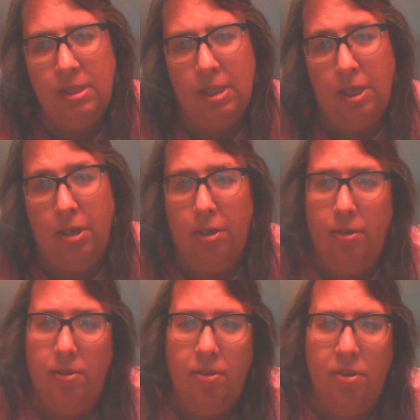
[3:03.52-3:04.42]
you
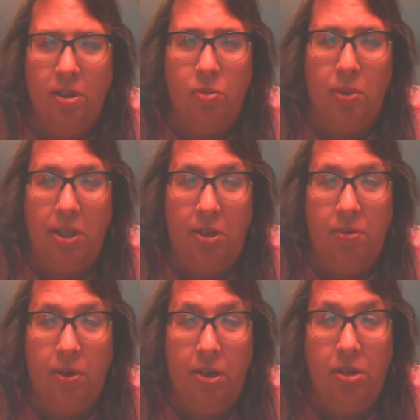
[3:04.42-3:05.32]
know? That's why they
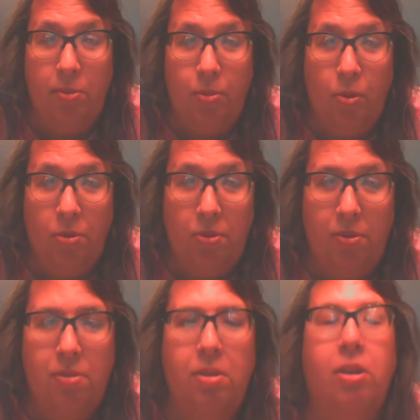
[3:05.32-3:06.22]
created the portal,
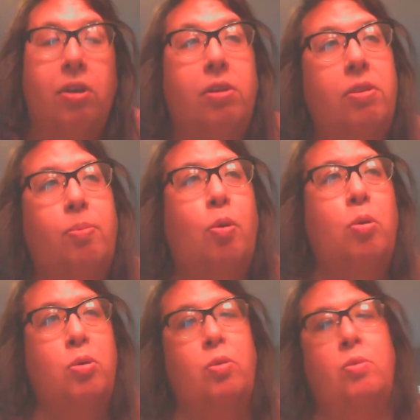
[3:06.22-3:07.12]
you know? The
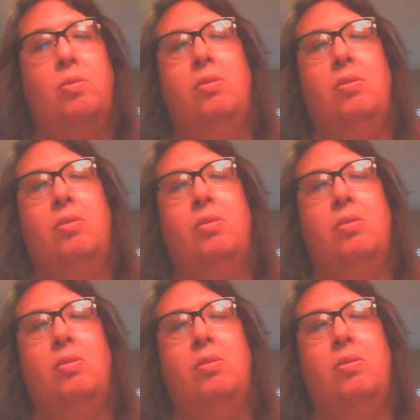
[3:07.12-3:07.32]
portal